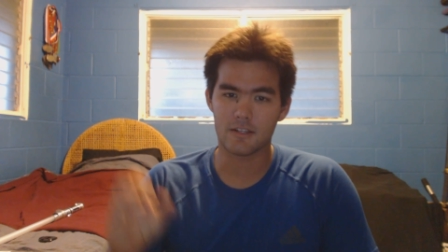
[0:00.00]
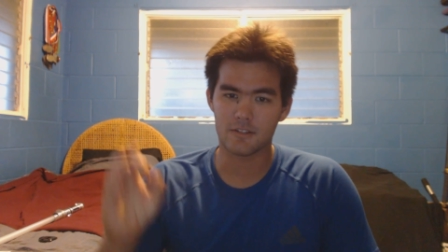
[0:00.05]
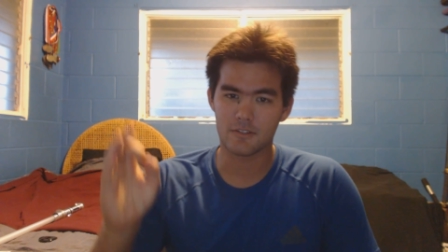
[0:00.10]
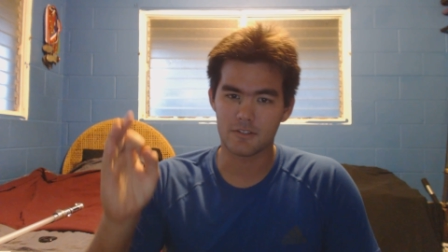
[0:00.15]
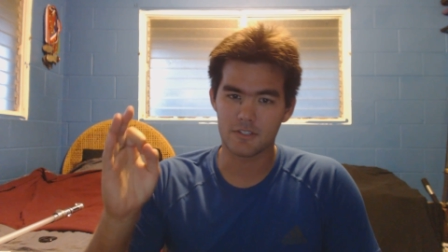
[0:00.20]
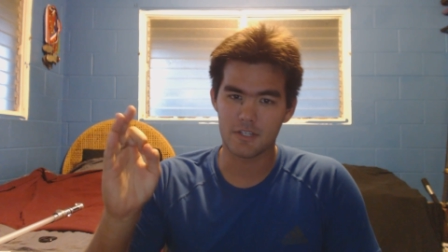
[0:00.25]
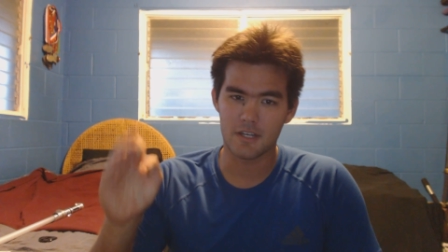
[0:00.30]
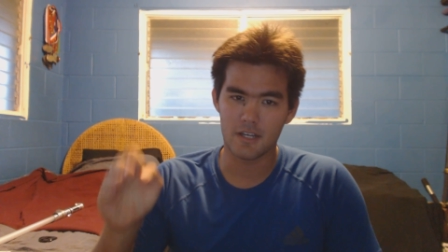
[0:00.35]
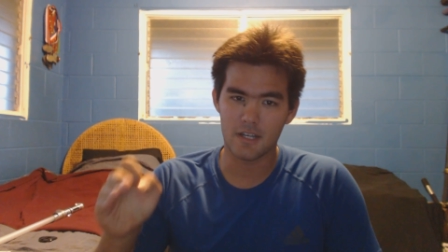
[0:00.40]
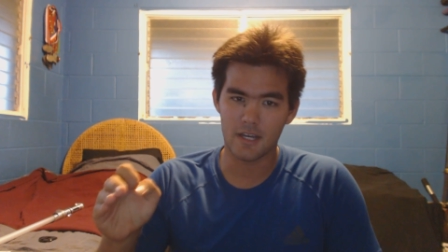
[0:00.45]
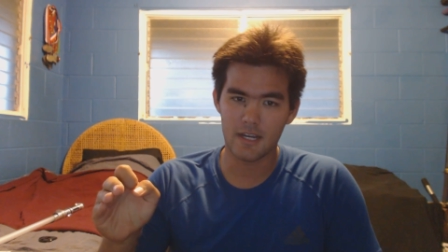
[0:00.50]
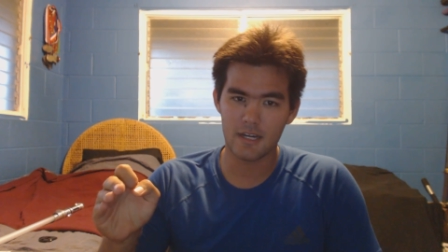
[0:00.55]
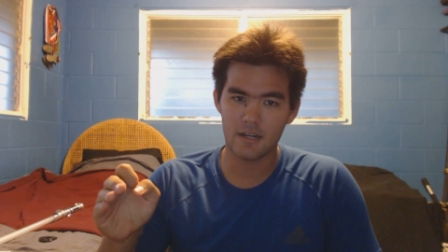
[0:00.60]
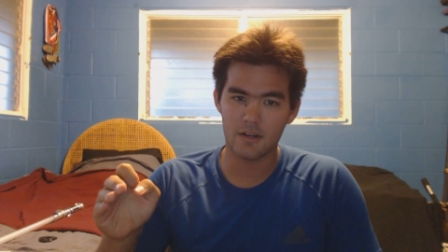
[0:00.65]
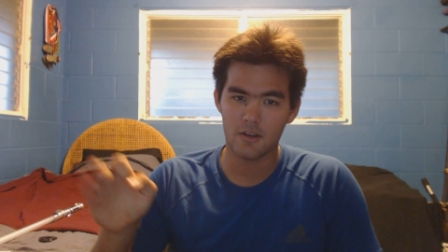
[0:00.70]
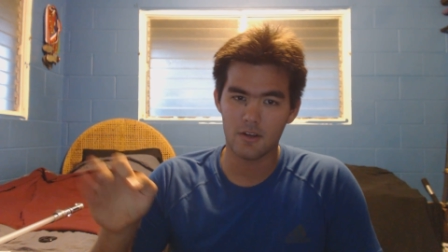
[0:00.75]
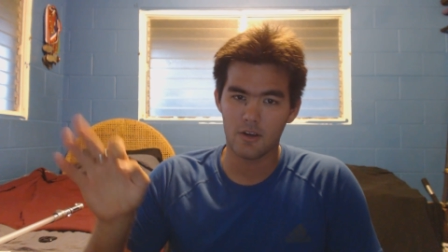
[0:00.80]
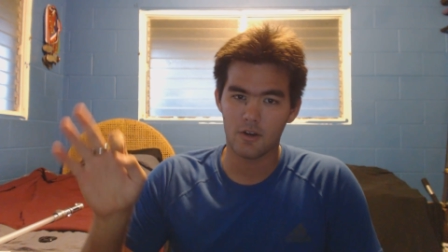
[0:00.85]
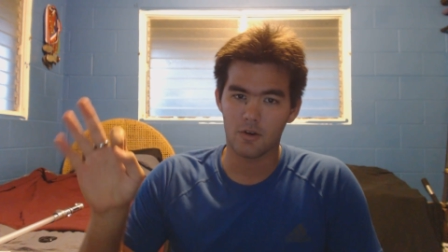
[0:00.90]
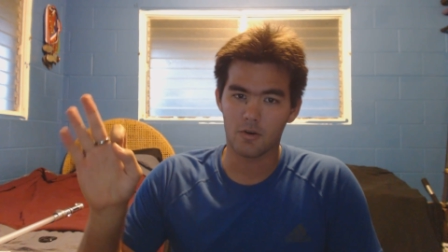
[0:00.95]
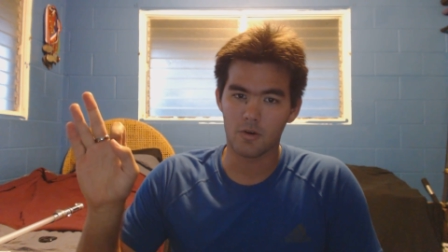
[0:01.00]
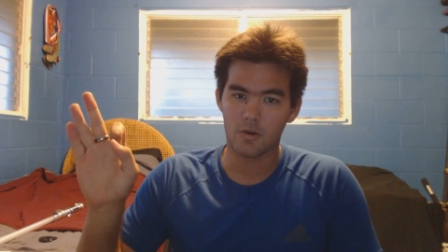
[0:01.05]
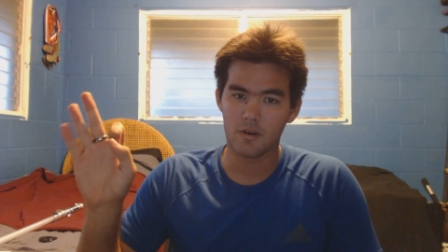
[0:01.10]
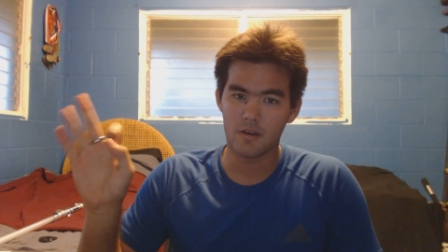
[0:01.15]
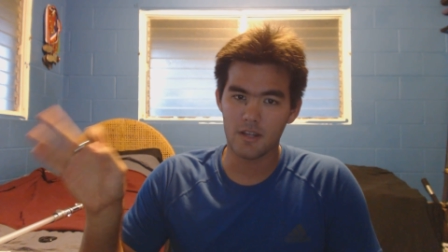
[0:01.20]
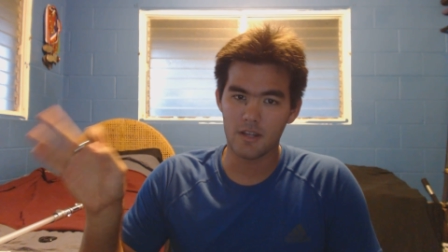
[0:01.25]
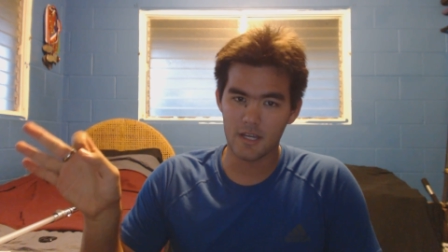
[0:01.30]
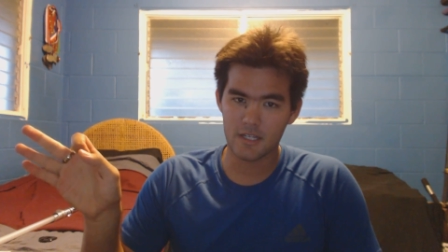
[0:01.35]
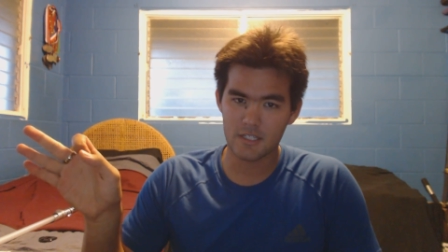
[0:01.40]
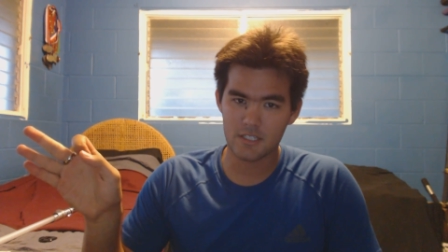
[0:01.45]
either tonight or
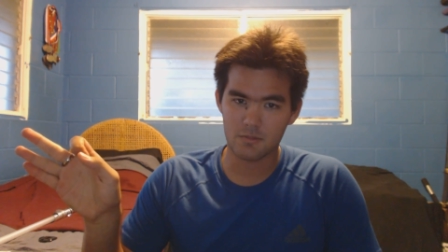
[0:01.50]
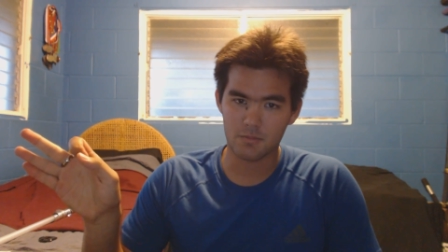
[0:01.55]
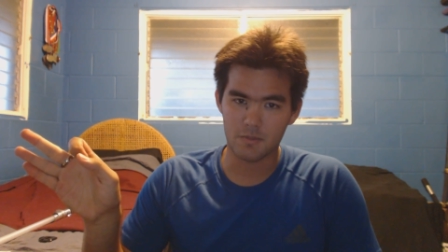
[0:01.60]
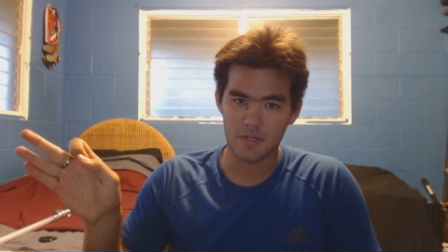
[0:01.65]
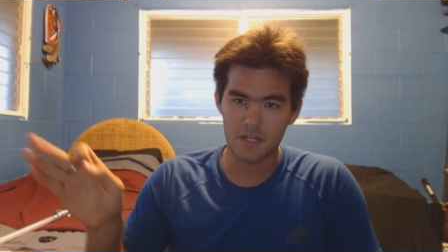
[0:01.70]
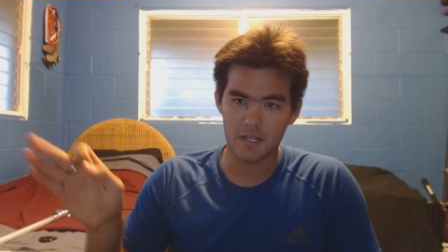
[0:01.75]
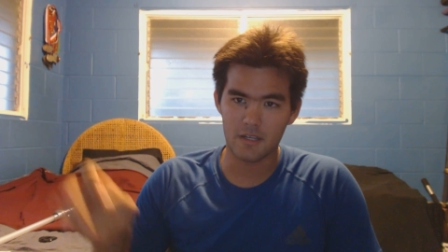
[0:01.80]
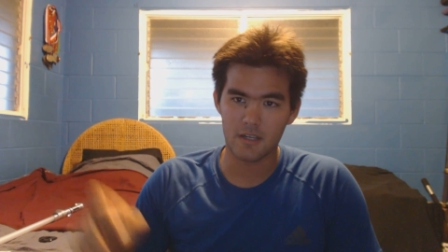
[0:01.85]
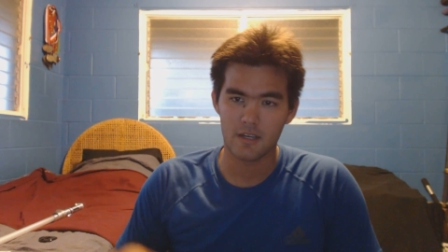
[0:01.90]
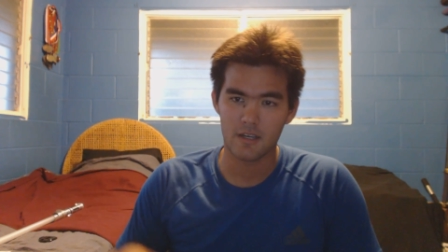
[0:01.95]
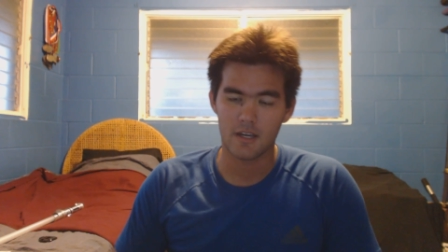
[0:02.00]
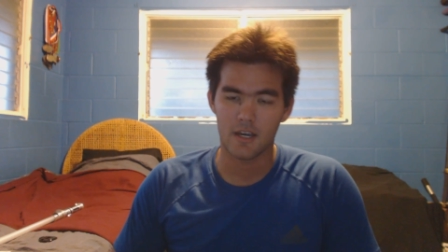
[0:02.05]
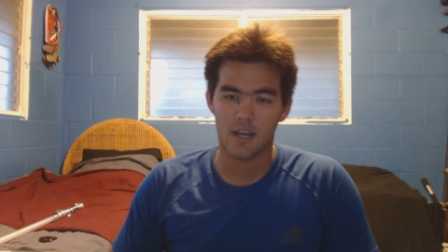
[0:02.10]
next week,